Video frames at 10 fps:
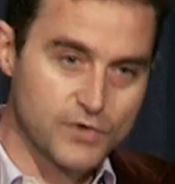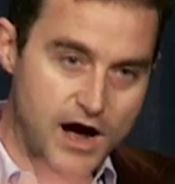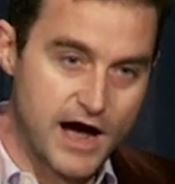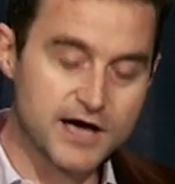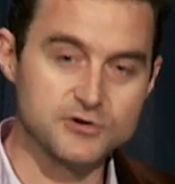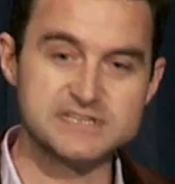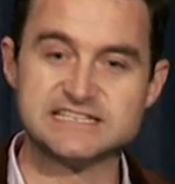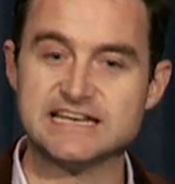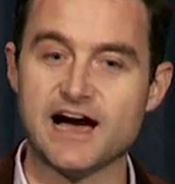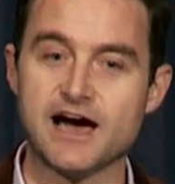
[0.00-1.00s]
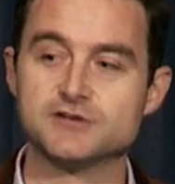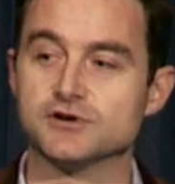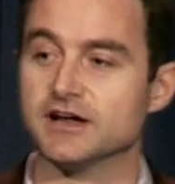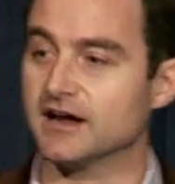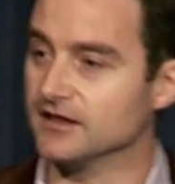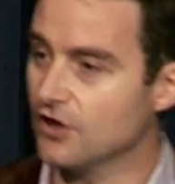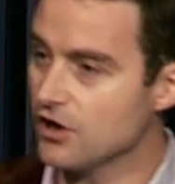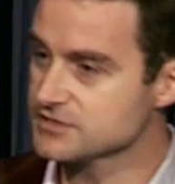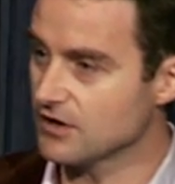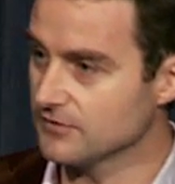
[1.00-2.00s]
Io is dehydrated. It
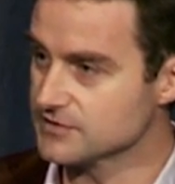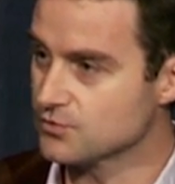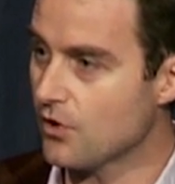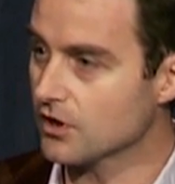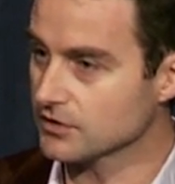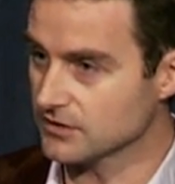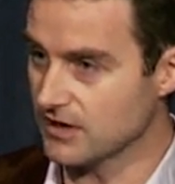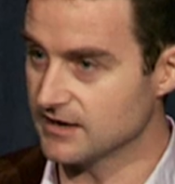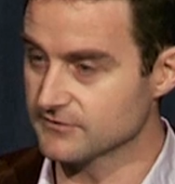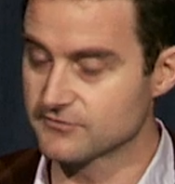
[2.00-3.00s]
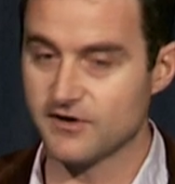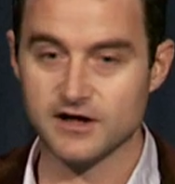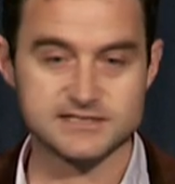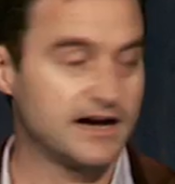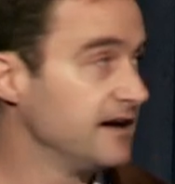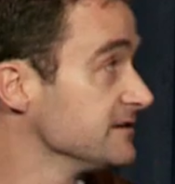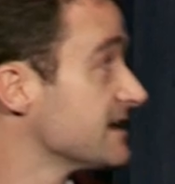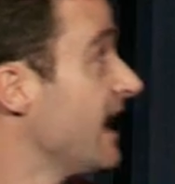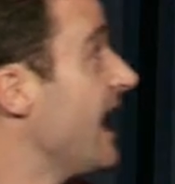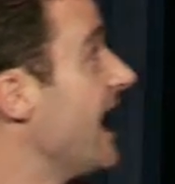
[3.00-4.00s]
lost all of its water and a lot of its volatiles,
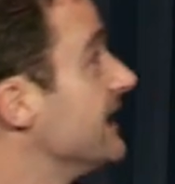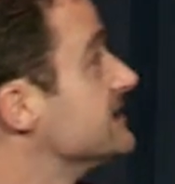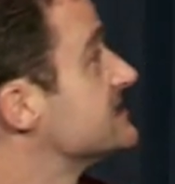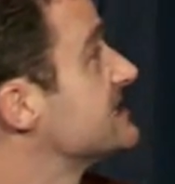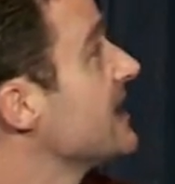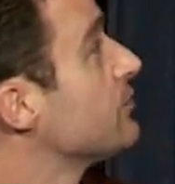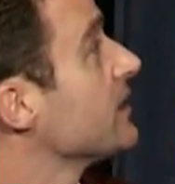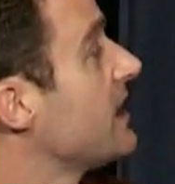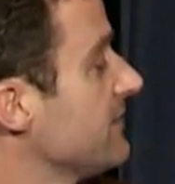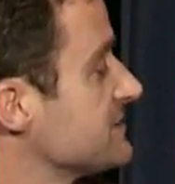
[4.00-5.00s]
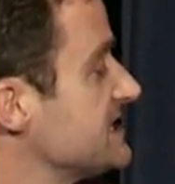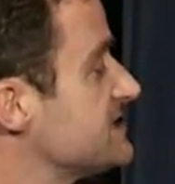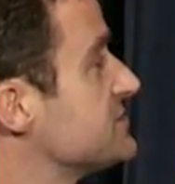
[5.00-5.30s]
and instead what covers its